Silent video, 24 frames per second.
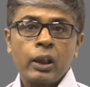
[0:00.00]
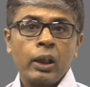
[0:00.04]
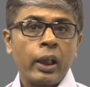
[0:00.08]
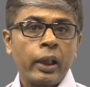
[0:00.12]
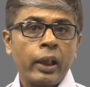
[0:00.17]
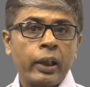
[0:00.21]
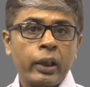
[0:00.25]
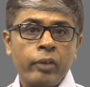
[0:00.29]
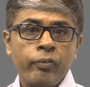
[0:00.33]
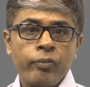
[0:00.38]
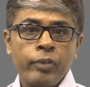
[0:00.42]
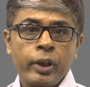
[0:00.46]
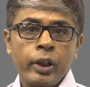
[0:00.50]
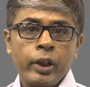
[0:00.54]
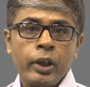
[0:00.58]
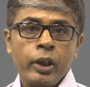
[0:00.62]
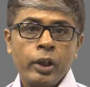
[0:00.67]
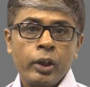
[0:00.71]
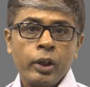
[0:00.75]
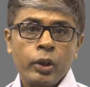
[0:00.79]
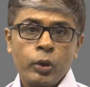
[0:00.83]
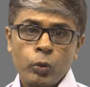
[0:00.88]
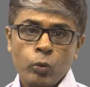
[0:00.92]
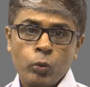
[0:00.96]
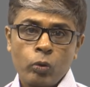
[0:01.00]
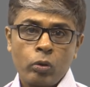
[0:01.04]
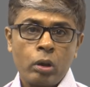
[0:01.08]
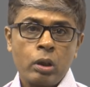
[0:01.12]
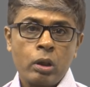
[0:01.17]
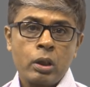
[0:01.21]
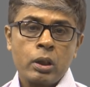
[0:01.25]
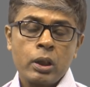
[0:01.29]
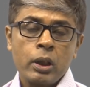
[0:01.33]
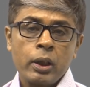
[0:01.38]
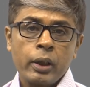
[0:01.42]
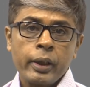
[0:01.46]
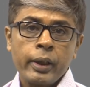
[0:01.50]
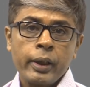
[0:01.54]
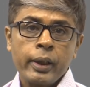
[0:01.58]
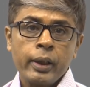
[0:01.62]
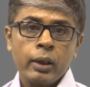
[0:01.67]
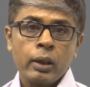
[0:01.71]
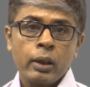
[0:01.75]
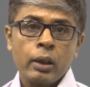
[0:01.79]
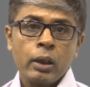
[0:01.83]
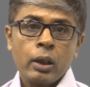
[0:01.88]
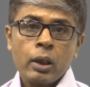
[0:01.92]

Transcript: activity to concentrate.